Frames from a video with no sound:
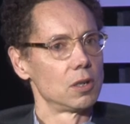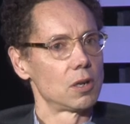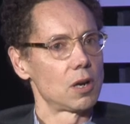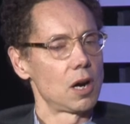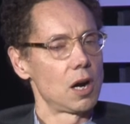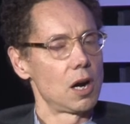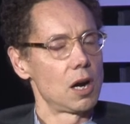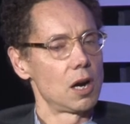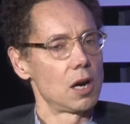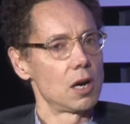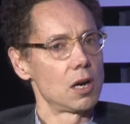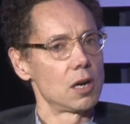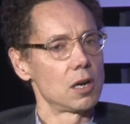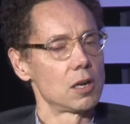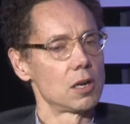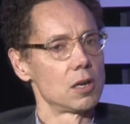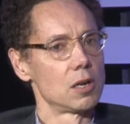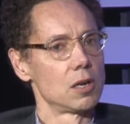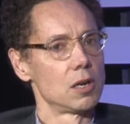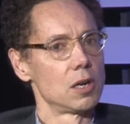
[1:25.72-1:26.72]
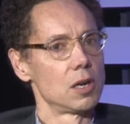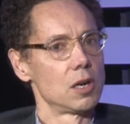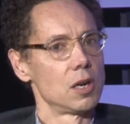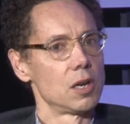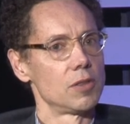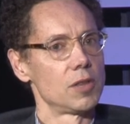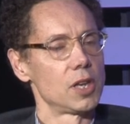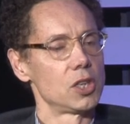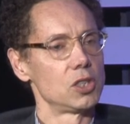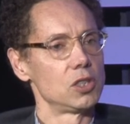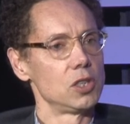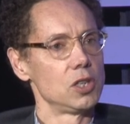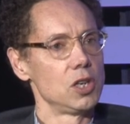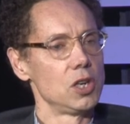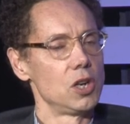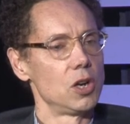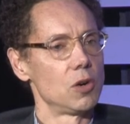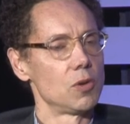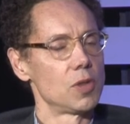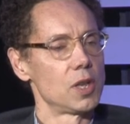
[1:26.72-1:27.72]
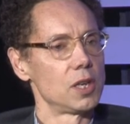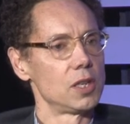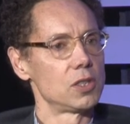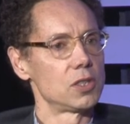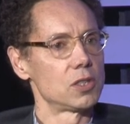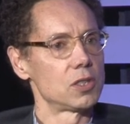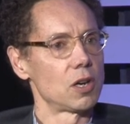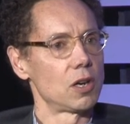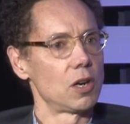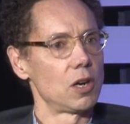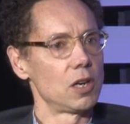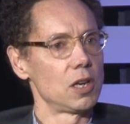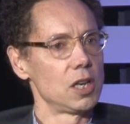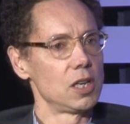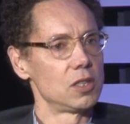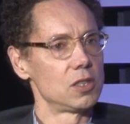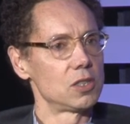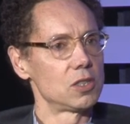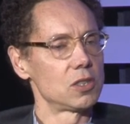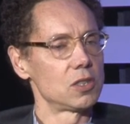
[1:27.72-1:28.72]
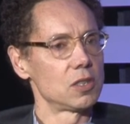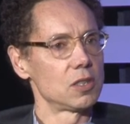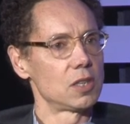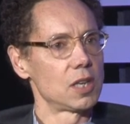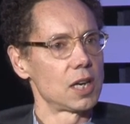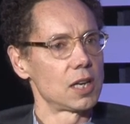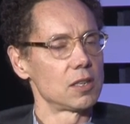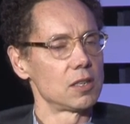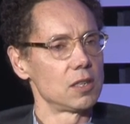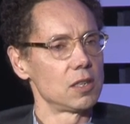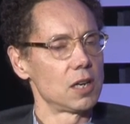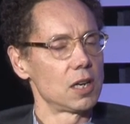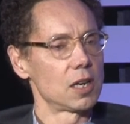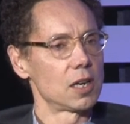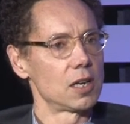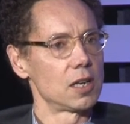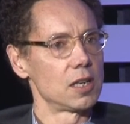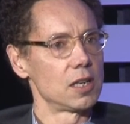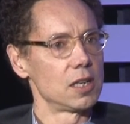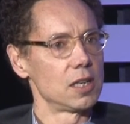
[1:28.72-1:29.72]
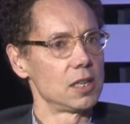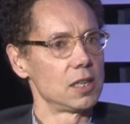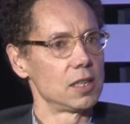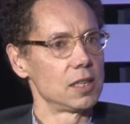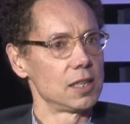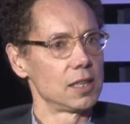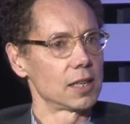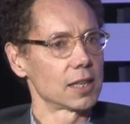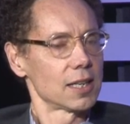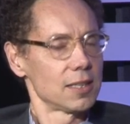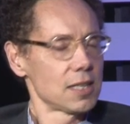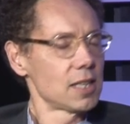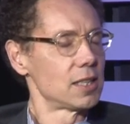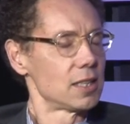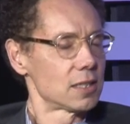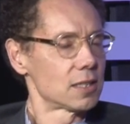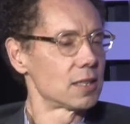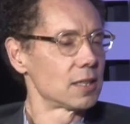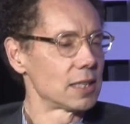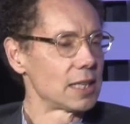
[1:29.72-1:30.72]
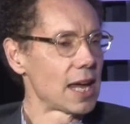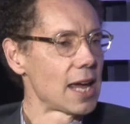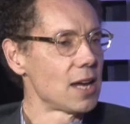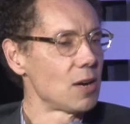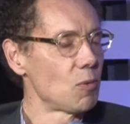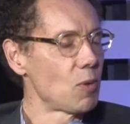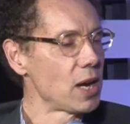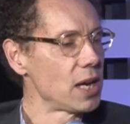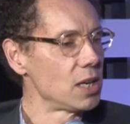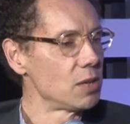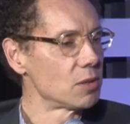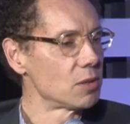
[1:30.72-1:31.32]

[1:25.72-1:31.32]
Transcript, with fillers: uh, that you know that it's it's that, uh, like I said, it's the gateway to